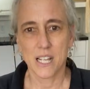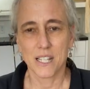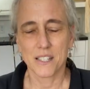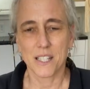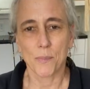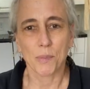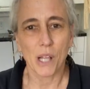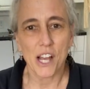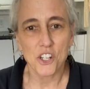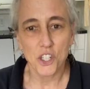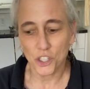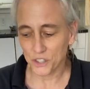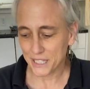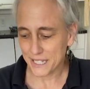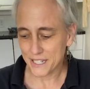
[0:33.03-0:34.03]
Supplies
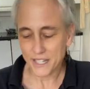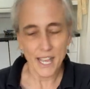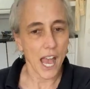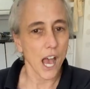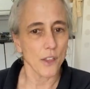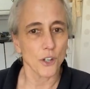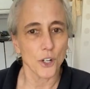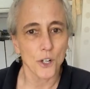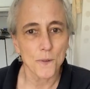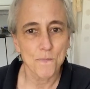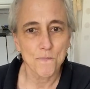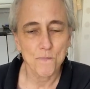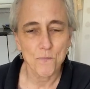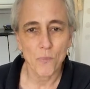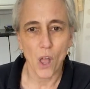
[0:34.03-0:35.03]
you'll need to
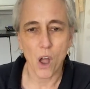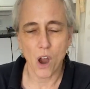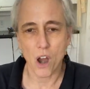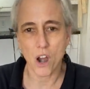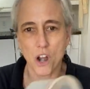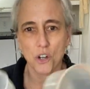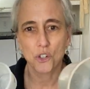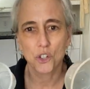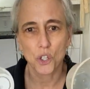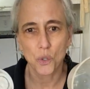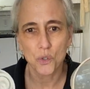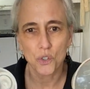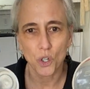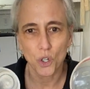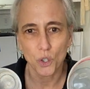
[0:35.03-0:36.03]
gather are 2
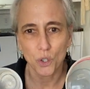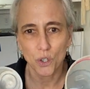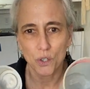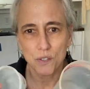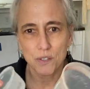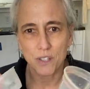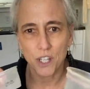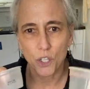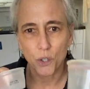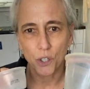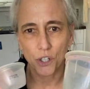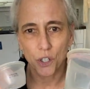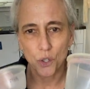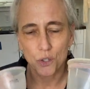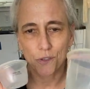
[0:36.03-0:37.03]
circles that you
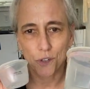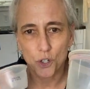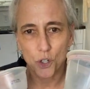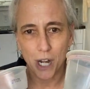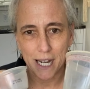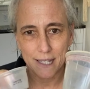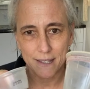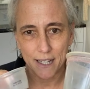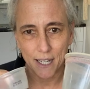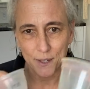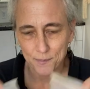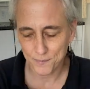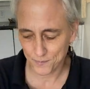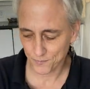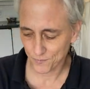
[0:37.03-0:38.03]
can use for
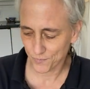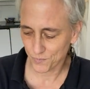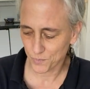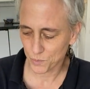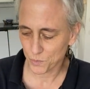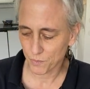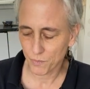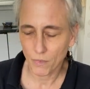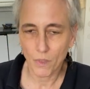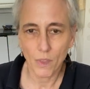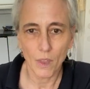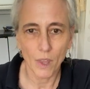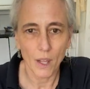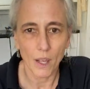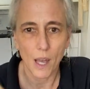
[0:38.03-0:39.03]
tracing,
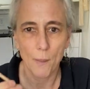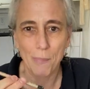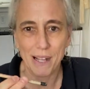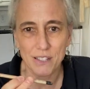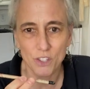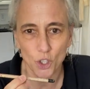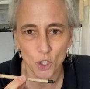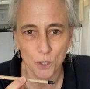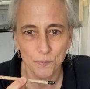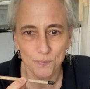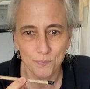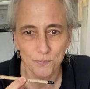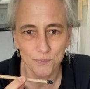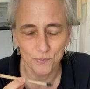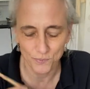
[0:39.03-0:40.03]
a pencil,
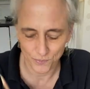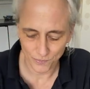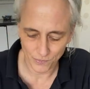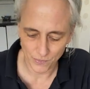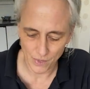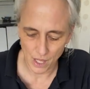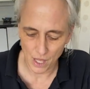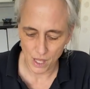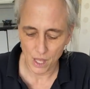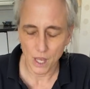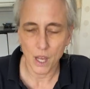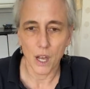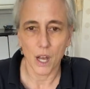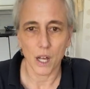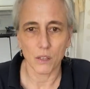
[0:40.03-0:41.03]

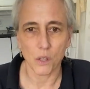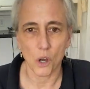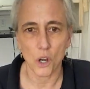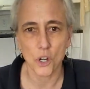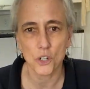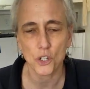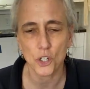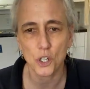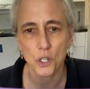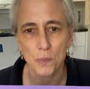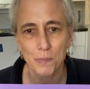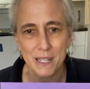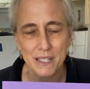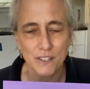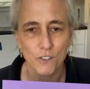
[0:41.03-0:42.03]
a larger
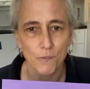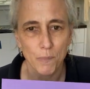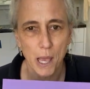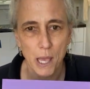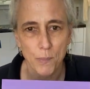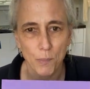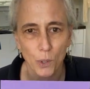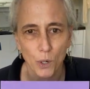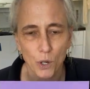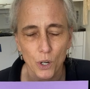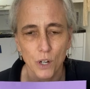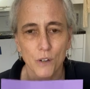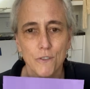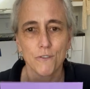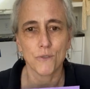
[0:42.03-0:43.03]
piece of
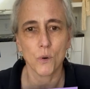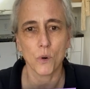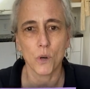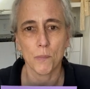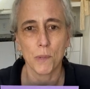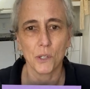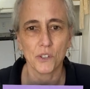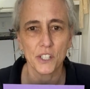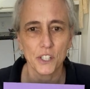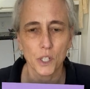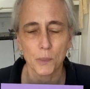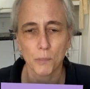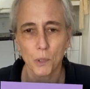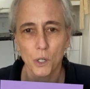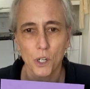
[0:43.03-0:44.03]
paper for building
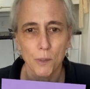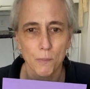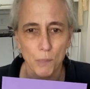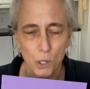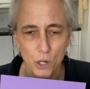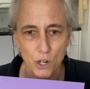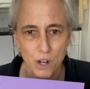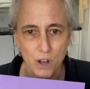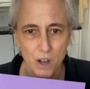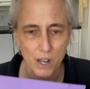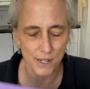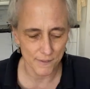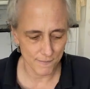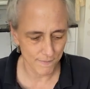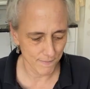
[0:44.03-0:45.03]
your bird
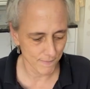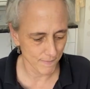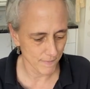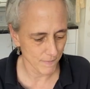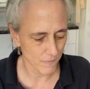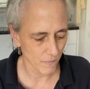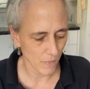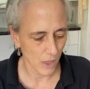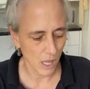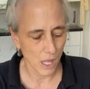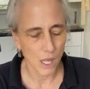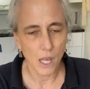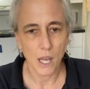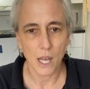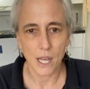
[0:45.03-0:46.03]
on,
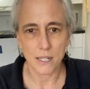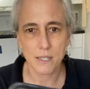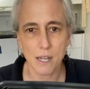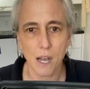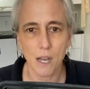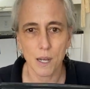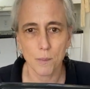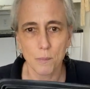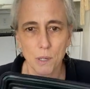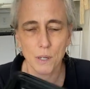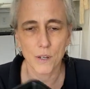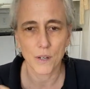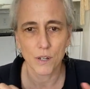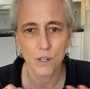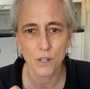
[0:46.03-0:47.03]
a tub
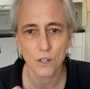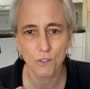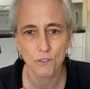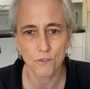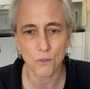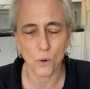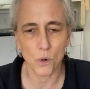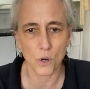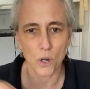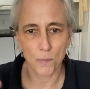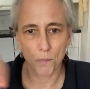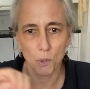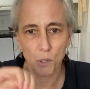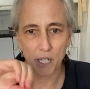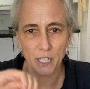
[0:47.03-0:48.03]

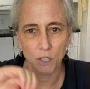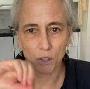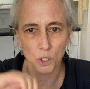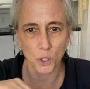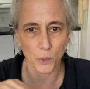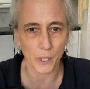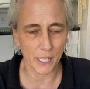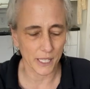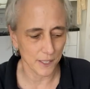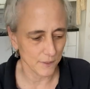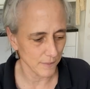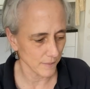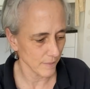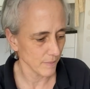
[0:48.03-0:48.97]
for putting glue in,